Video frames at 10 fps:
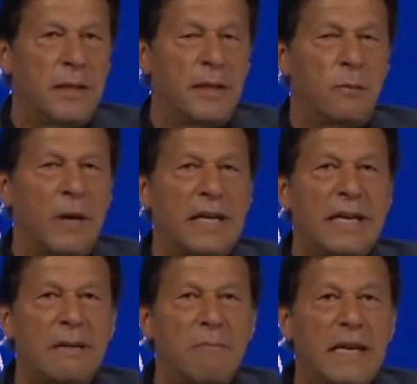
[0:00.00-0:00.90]
one
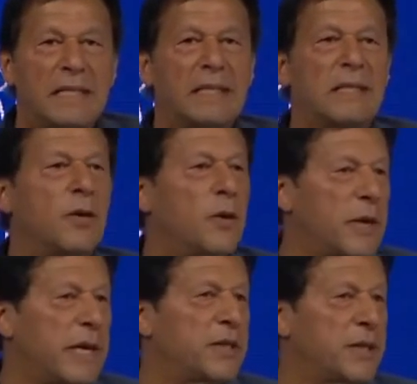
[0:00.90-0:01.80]
can imagine the
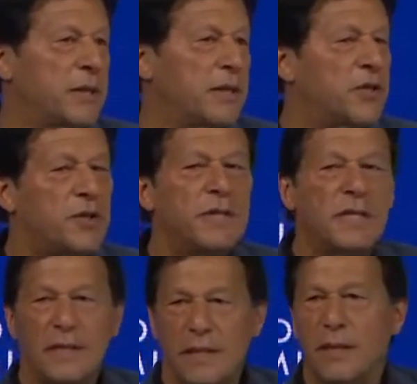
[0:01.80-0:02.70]
location, the
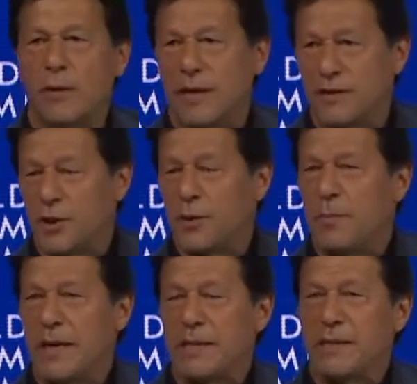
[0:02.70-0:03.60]
strategic location
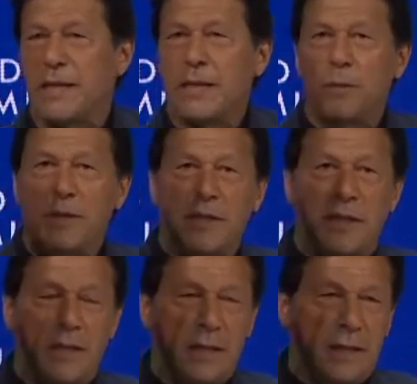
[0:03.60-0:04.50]
of Pakistan
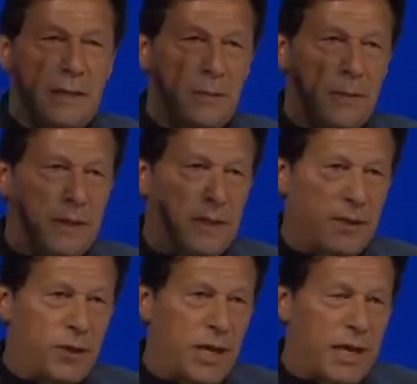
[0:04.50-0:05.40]

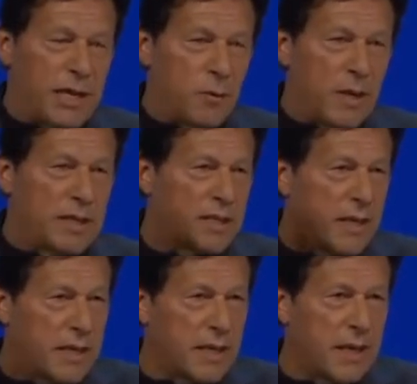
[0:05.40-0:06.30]
with China on one
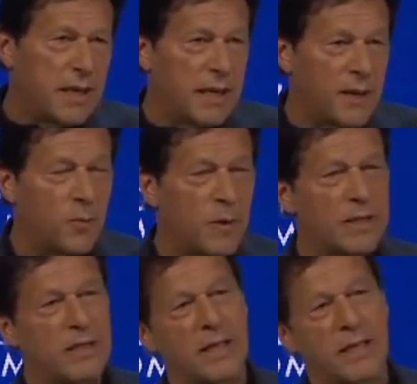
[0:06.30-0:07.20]
side, India on
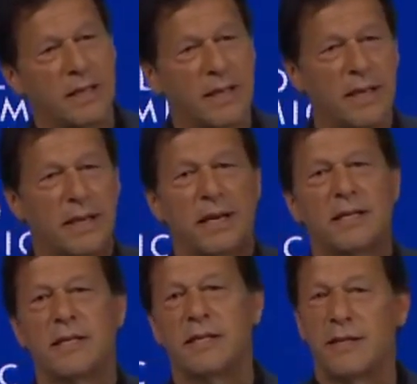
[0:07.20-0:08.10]
one side, and then
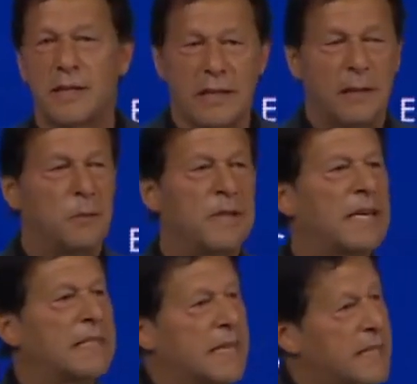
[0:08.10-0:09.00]
countries with
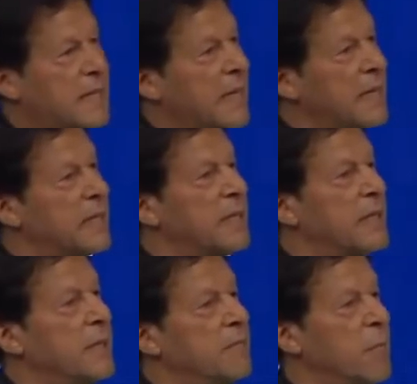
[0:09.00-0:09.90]
excess
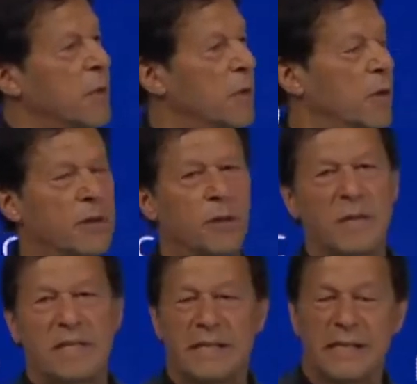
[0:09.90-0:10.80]
energy on the
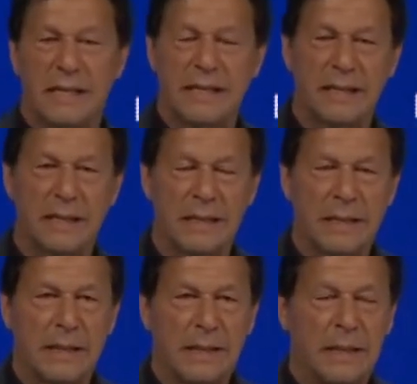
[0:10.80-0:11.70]
western side.
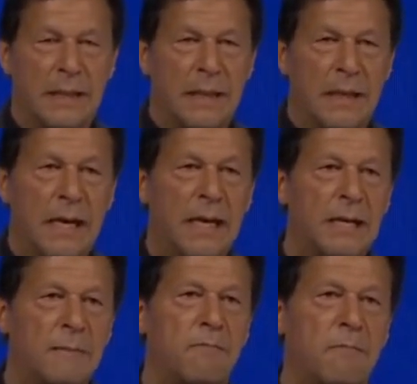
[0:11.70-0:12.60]

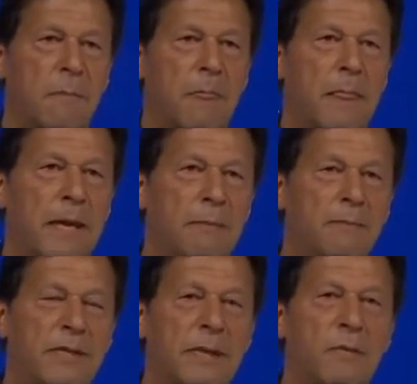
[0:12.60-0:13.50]
I
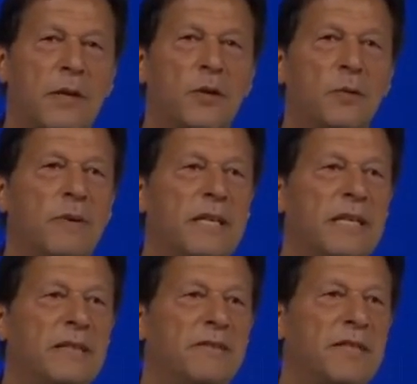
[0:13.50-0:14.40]
am someone who
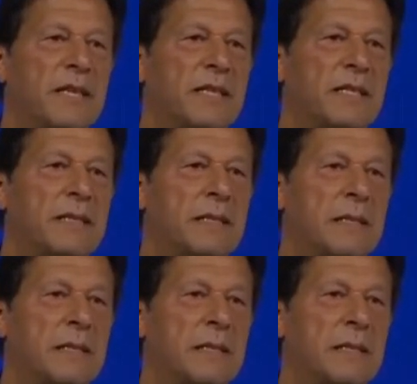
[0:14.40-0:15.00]
believes that